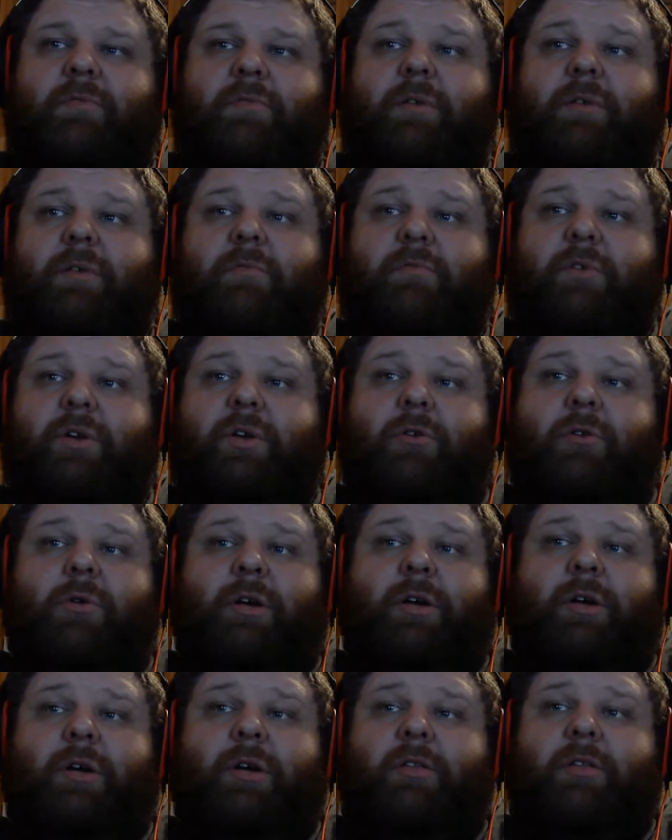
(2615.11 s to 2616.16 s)
find them for you
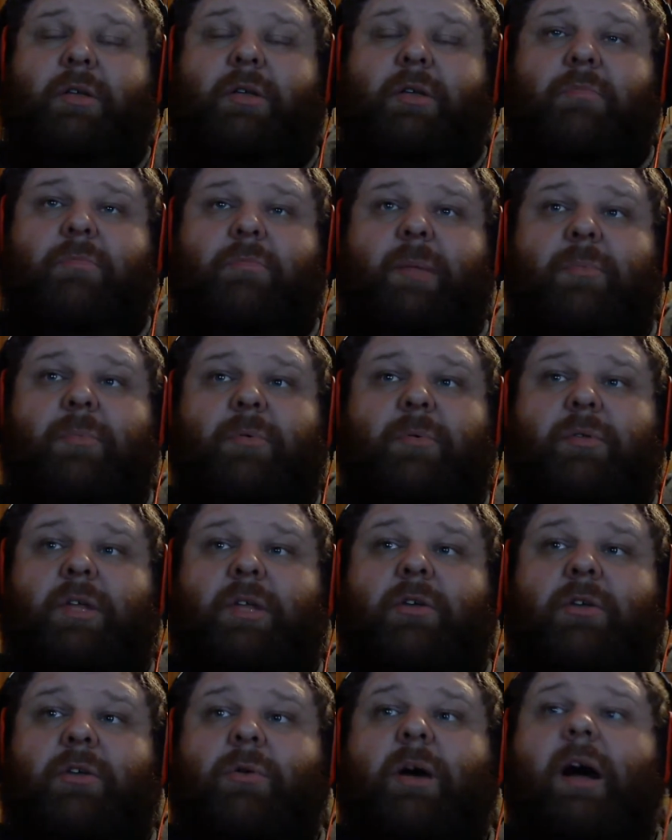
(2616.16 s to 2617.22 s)
quicker than people
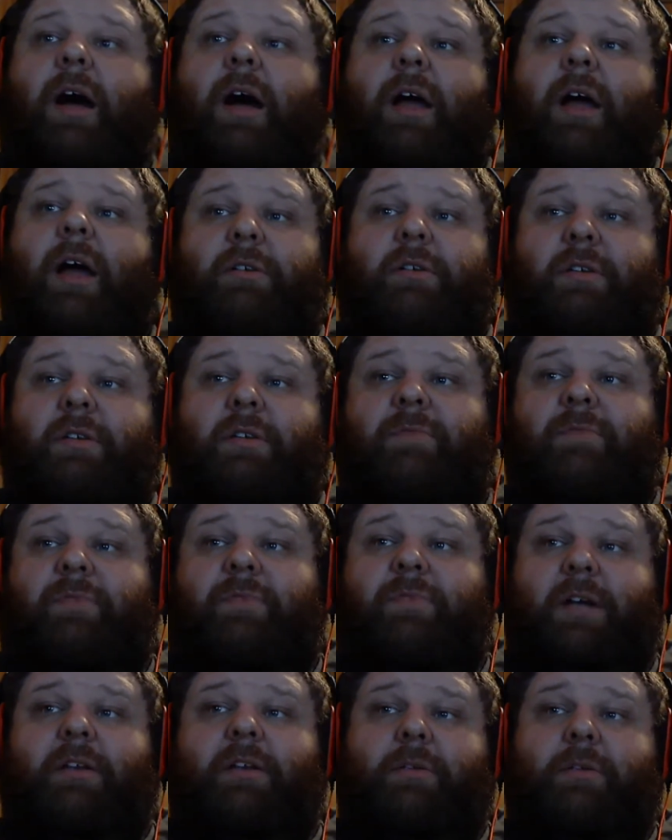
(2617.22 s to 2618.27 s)
that you hire to
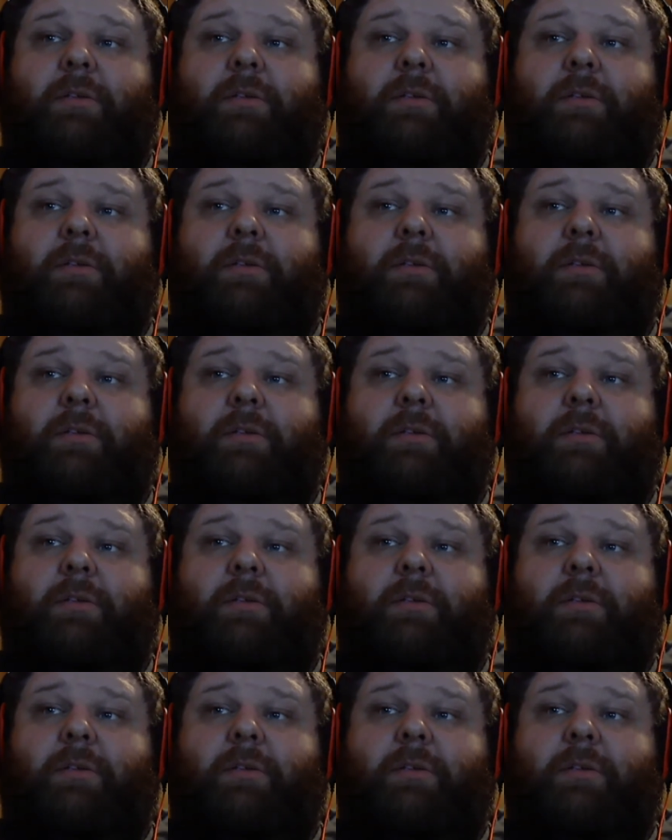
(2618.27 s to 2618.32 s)
find